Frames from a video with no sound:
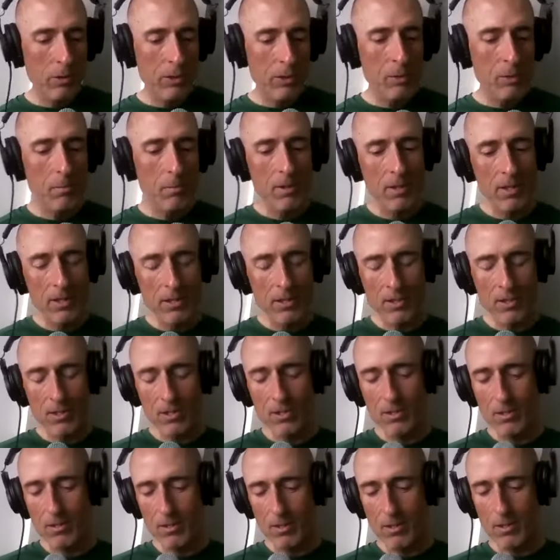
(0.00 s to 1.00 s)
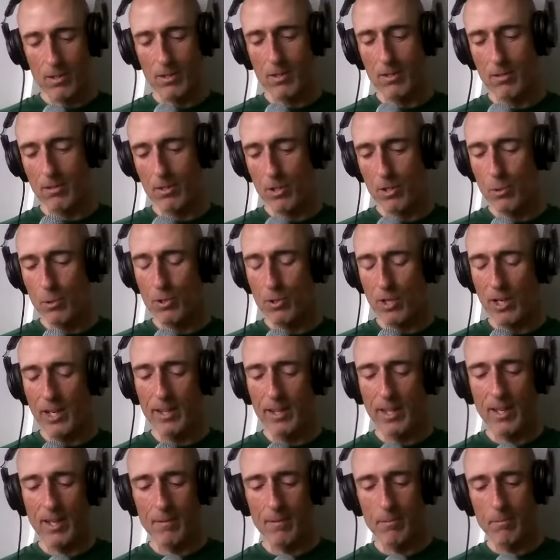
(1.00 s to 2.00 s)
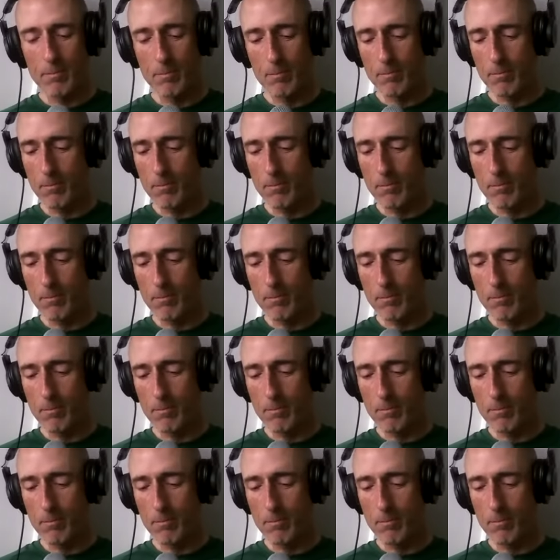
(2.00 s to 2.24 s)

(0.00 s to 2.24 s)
and you this is you saying that